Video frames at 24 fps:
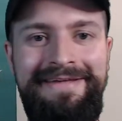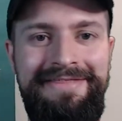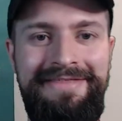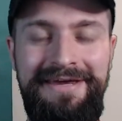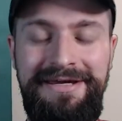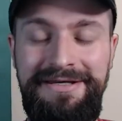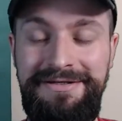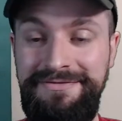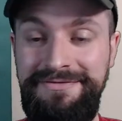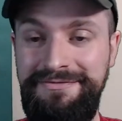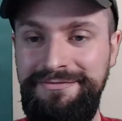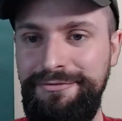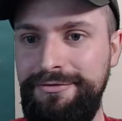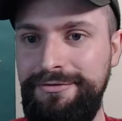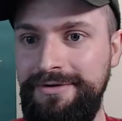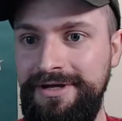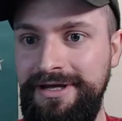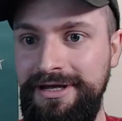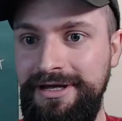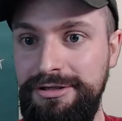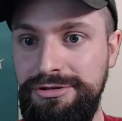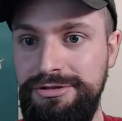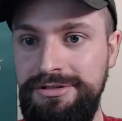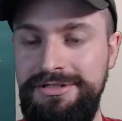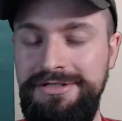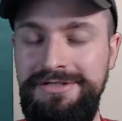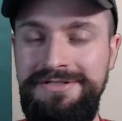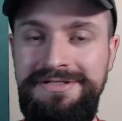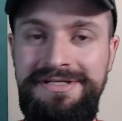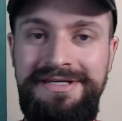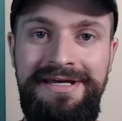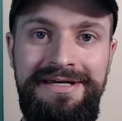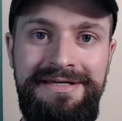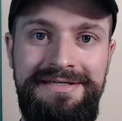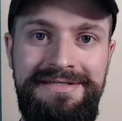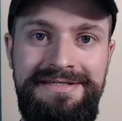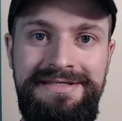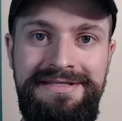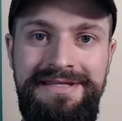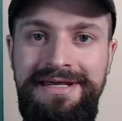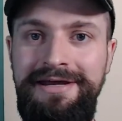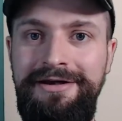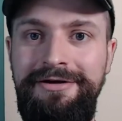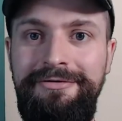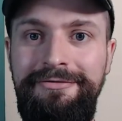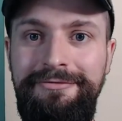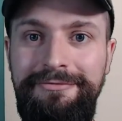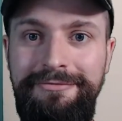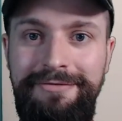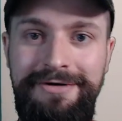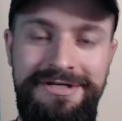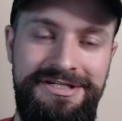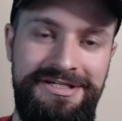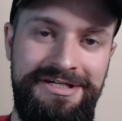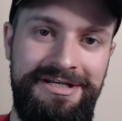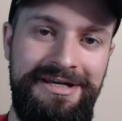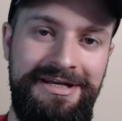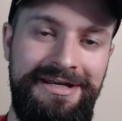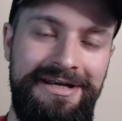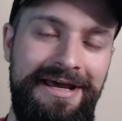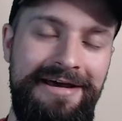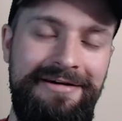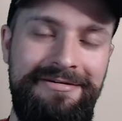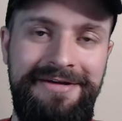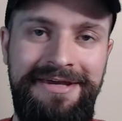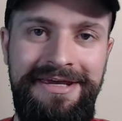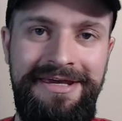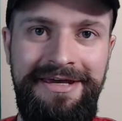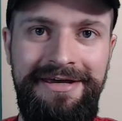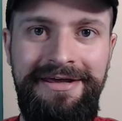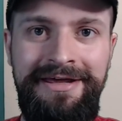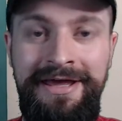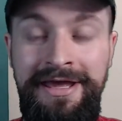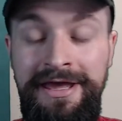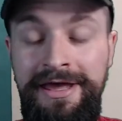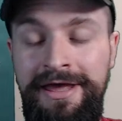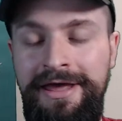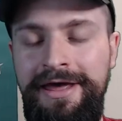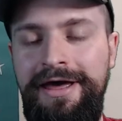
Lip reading: thanks for introducing us there, Richard and Alkia.